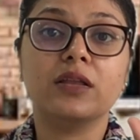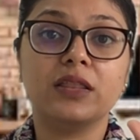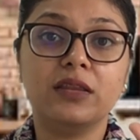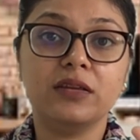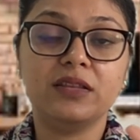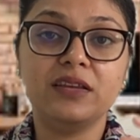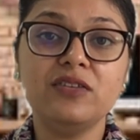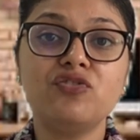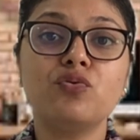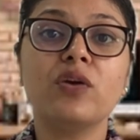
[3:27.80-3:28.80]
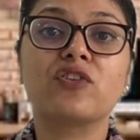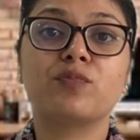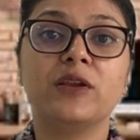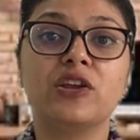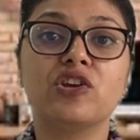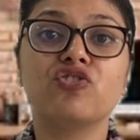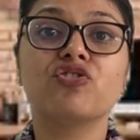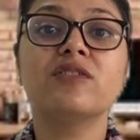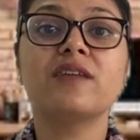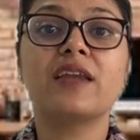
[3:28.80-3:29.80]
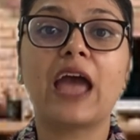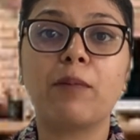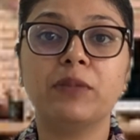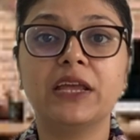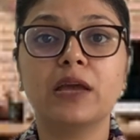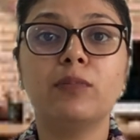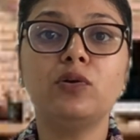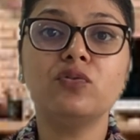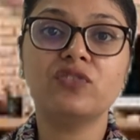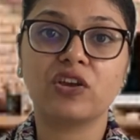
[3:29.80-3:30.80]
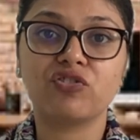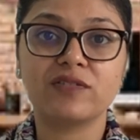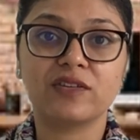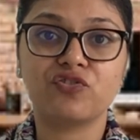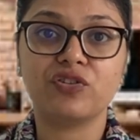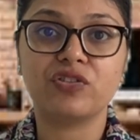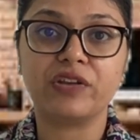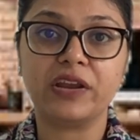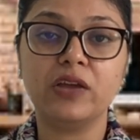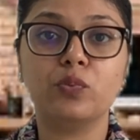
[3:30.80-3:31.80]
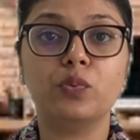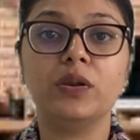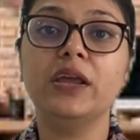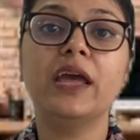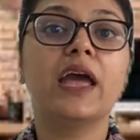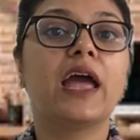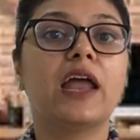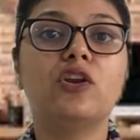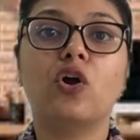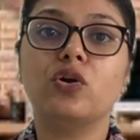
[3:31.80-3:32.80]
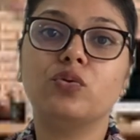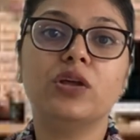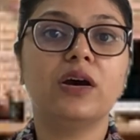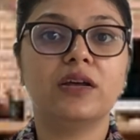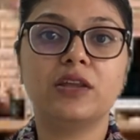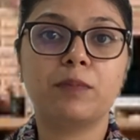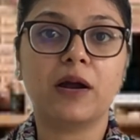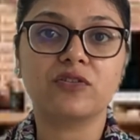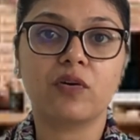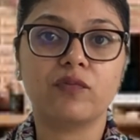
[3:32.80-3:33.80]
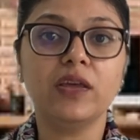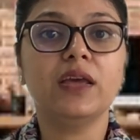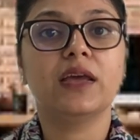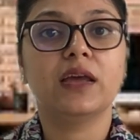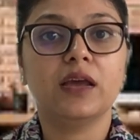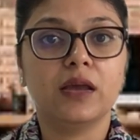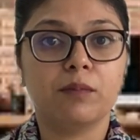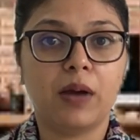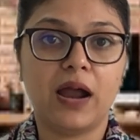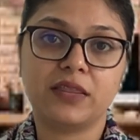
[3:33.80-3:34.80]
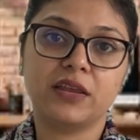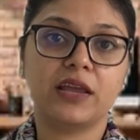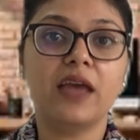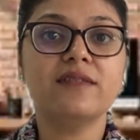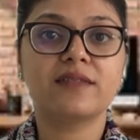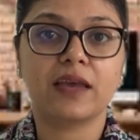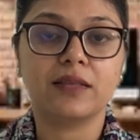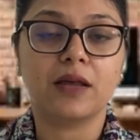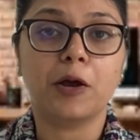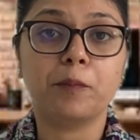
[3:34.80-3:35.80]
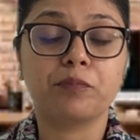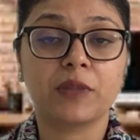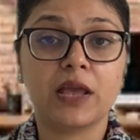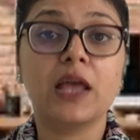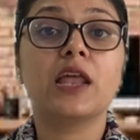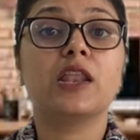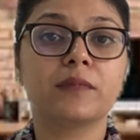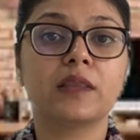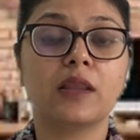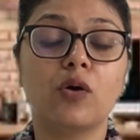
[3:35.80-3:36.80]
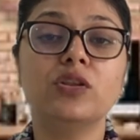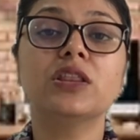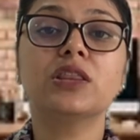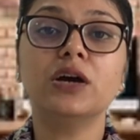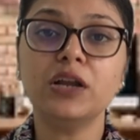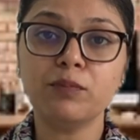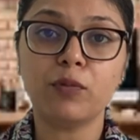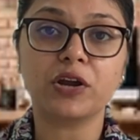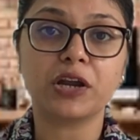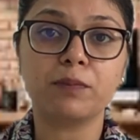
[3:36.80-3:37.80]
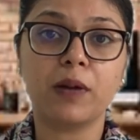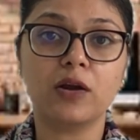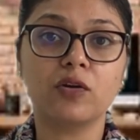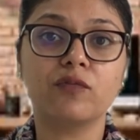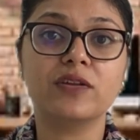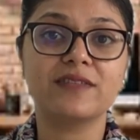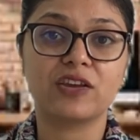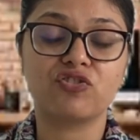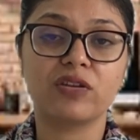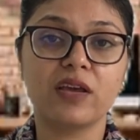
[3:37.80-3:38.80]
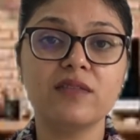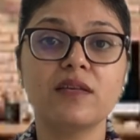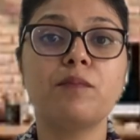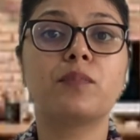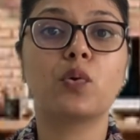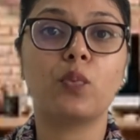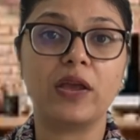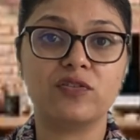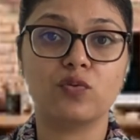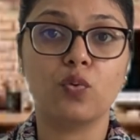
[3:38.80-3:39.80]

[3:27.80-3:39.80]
these two explanations are applicable to section 63 only and not to the other parts of the Bharatiya Nyaya Sanhita. Now, the third important part of this section is a proviso.